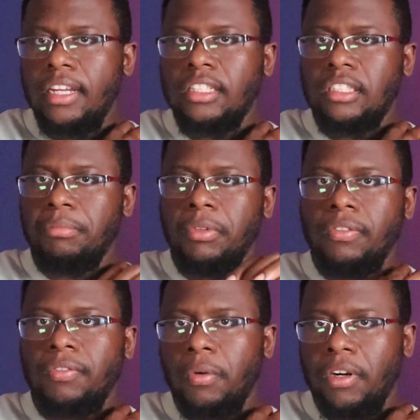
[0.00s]
It's to
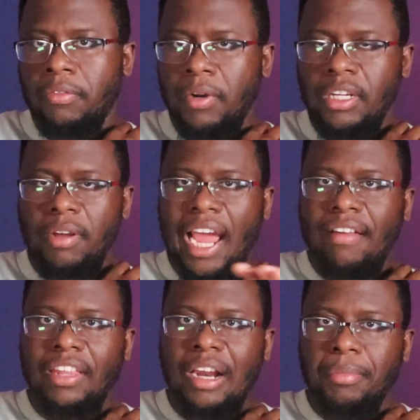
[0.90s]
move forward when you
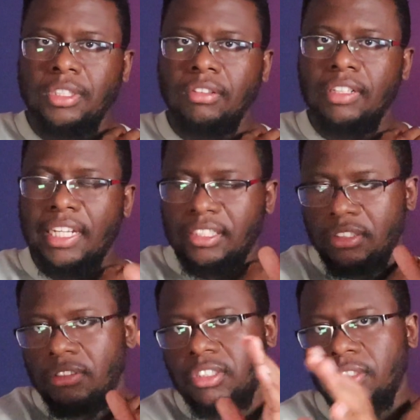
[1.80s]
have that opportunity. As
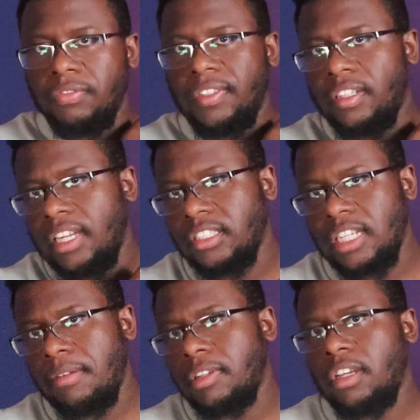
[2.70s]
soon as you feel that it's
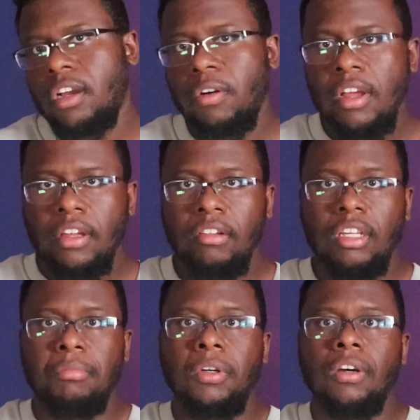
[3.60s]
time to go, you
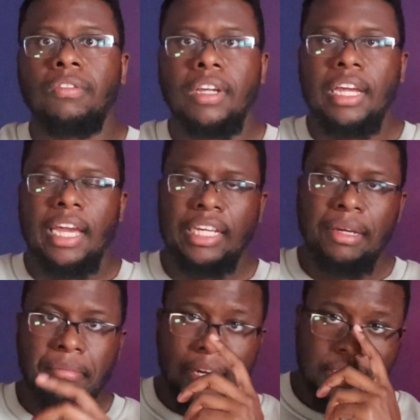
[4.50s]
can move. And
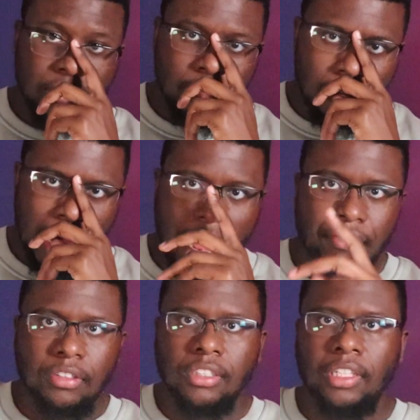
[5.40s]
keep in mind, like, you don't
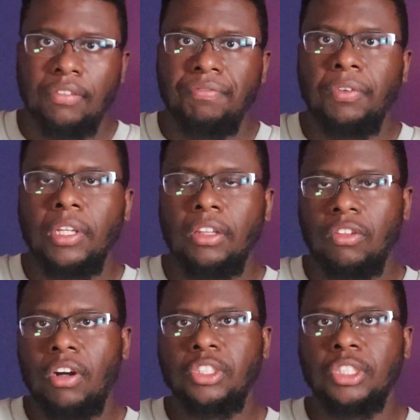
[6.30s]
have to just like fully
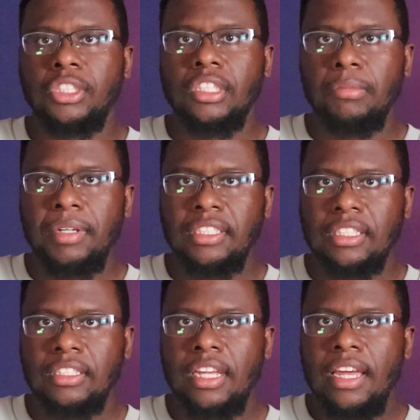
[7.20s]
launch into your
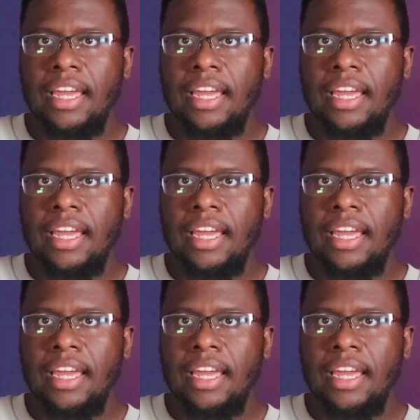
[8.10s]
business.